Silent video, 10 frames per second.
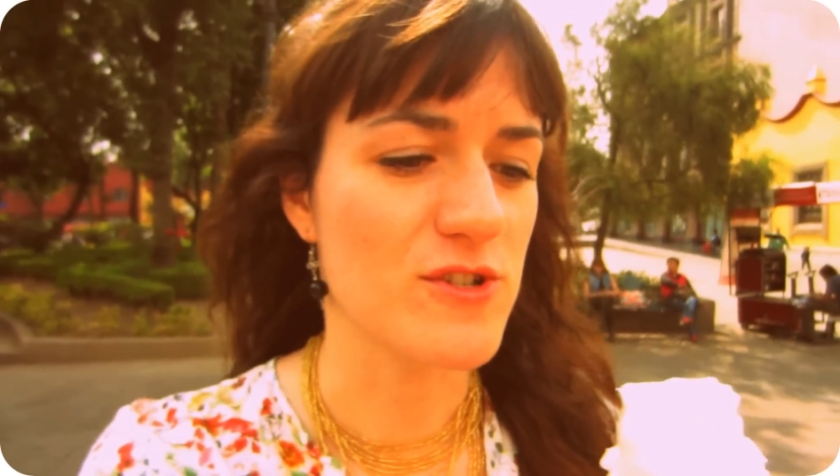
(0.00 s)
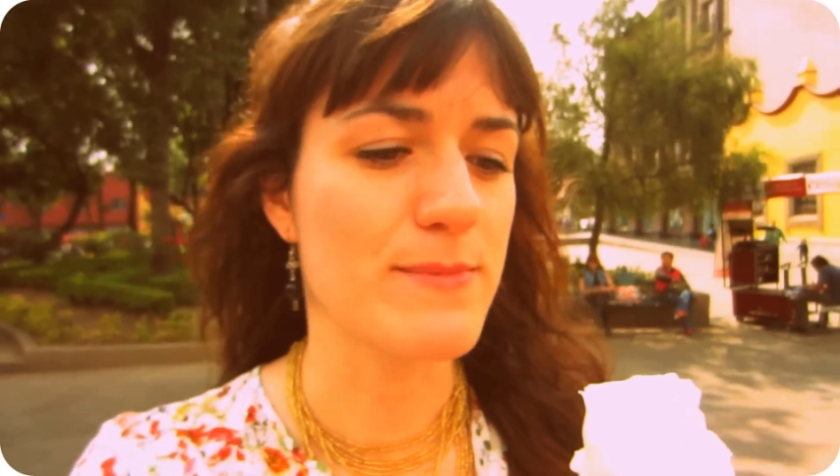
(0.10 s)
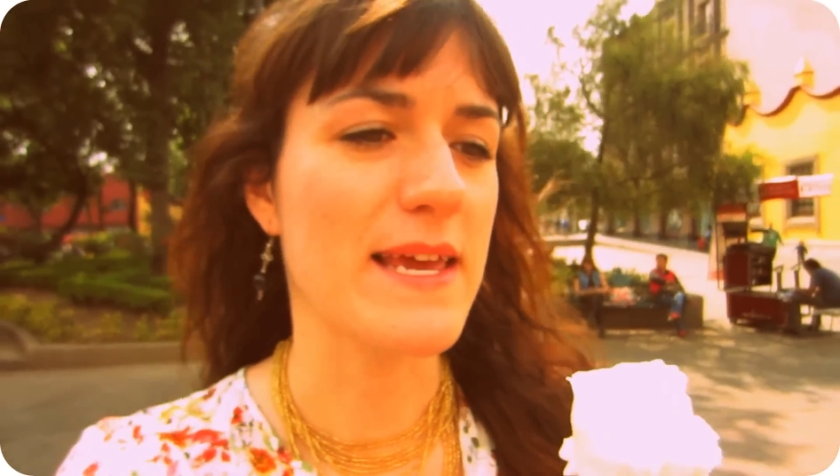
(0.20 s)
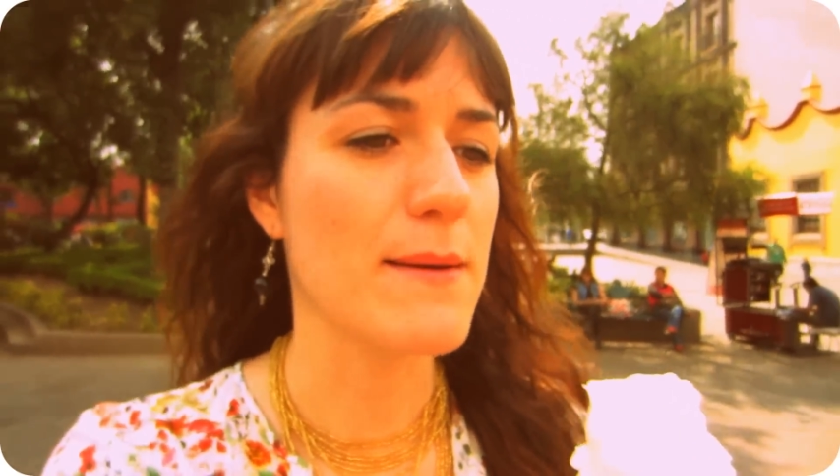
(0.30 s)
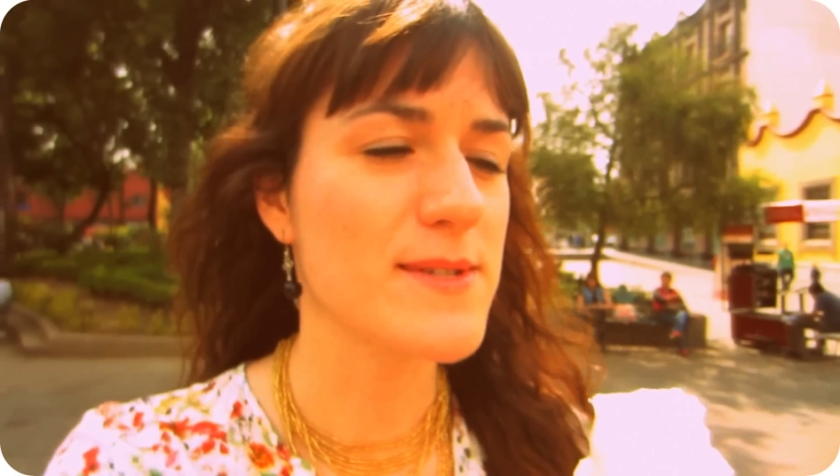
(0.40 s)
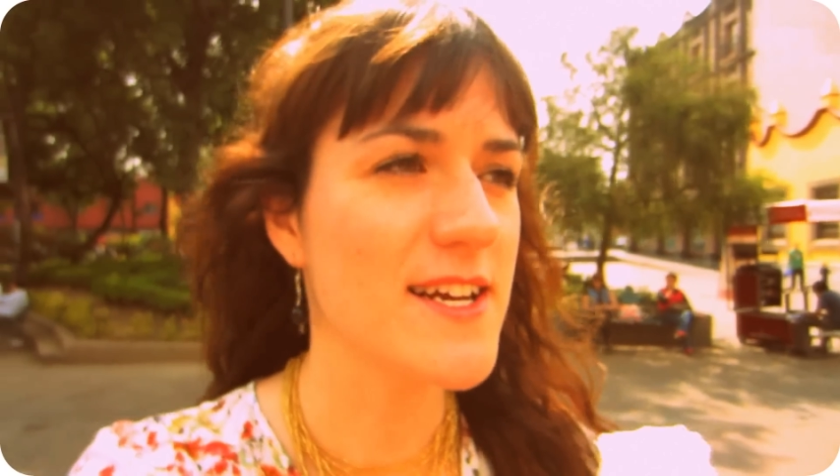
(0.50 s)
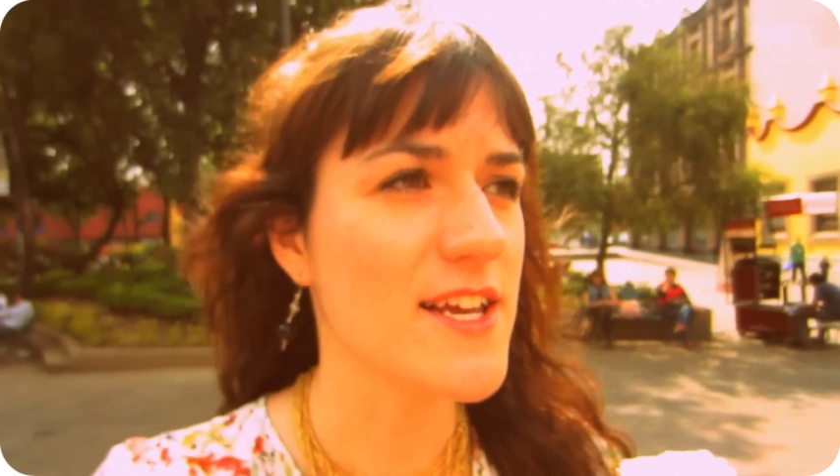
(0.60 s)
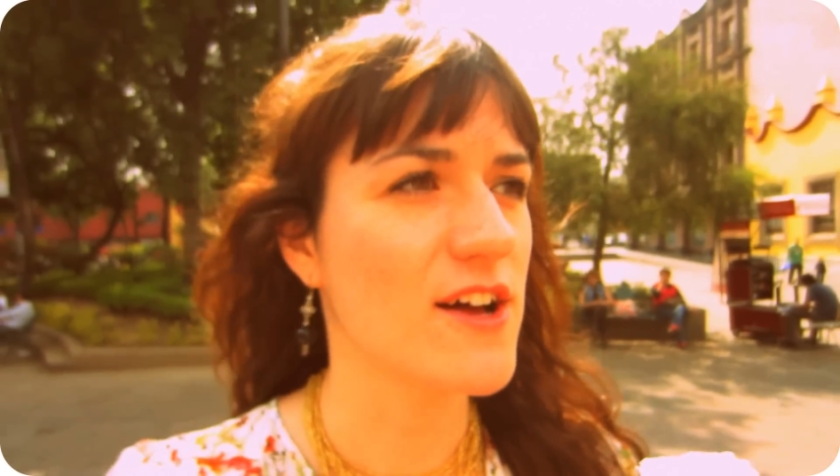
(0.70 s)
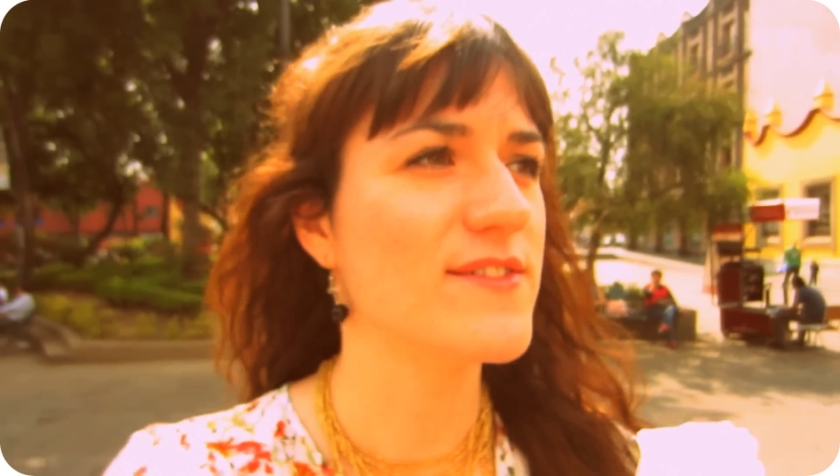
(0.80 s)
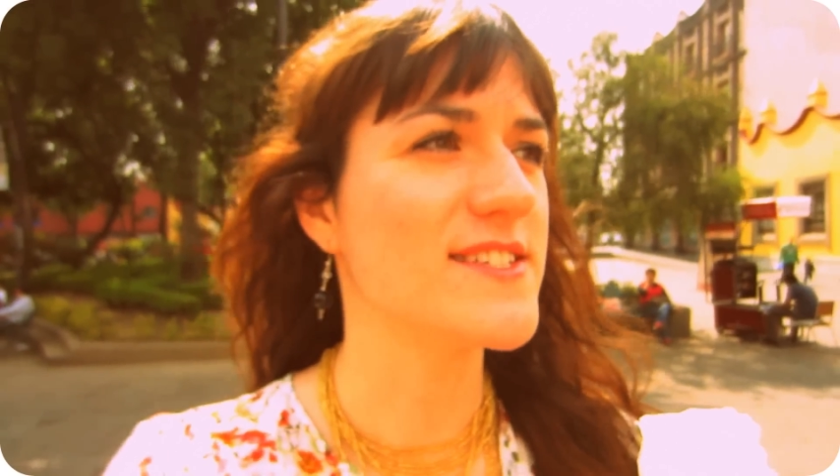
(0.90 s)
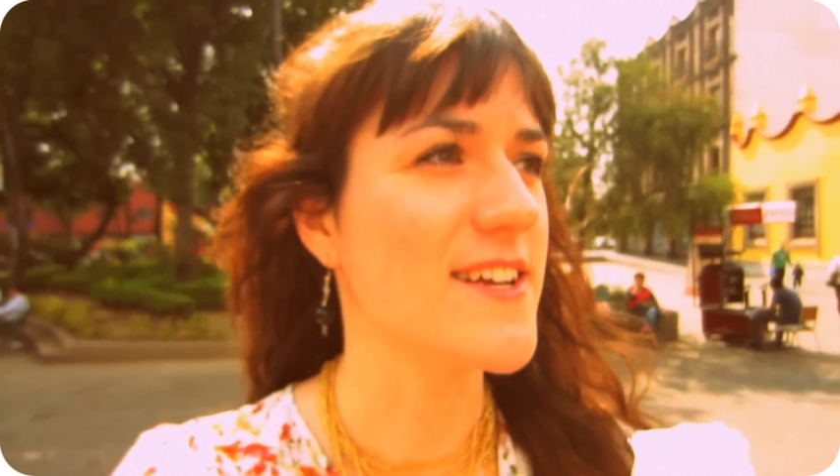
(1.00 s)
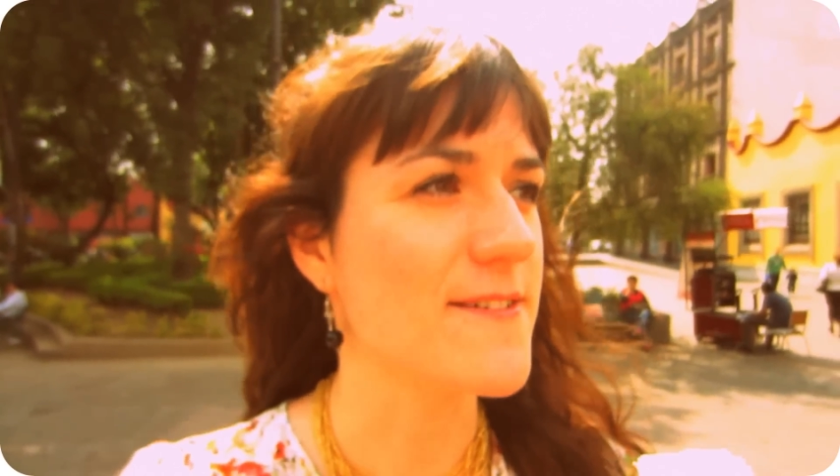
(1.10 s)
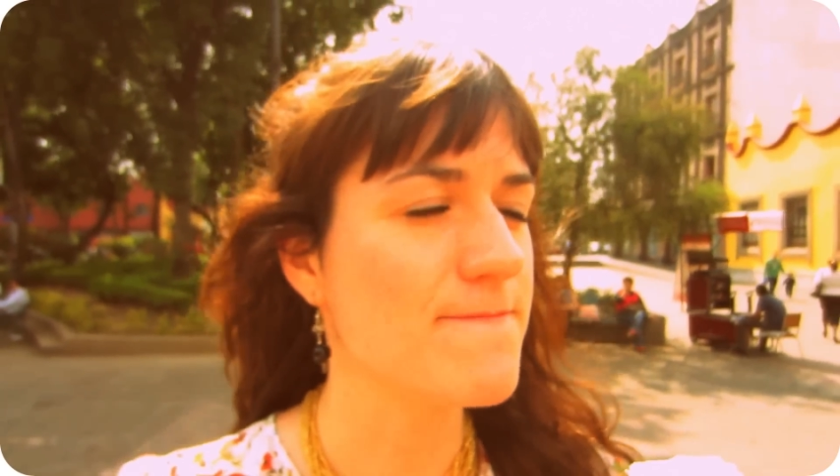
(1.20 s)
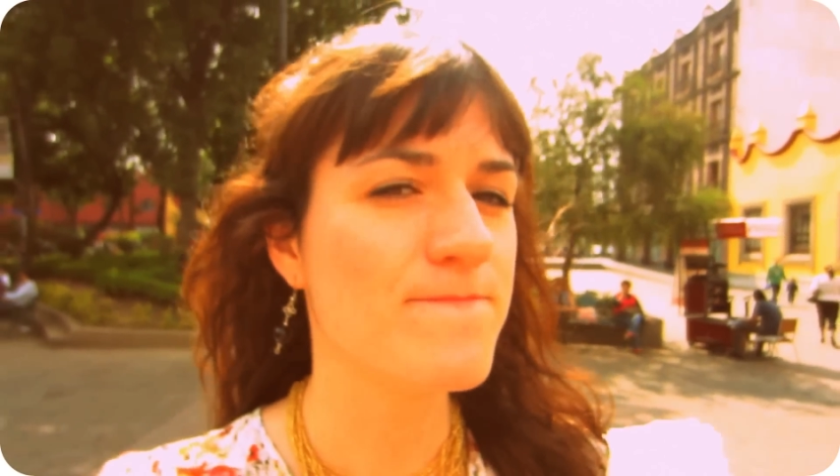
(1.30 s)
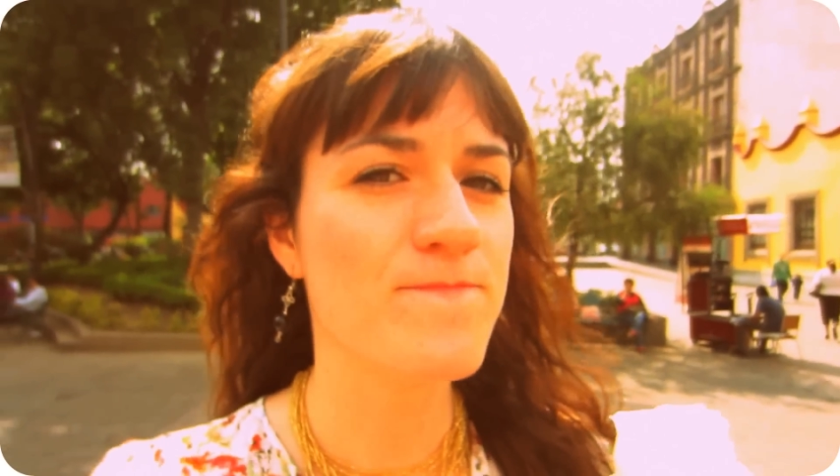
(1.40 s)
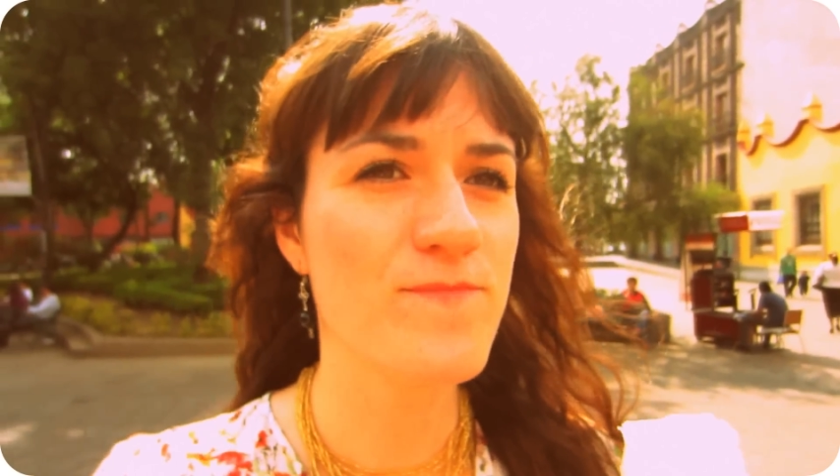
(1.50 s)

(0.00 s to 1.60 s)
just became sunny all of a sudden.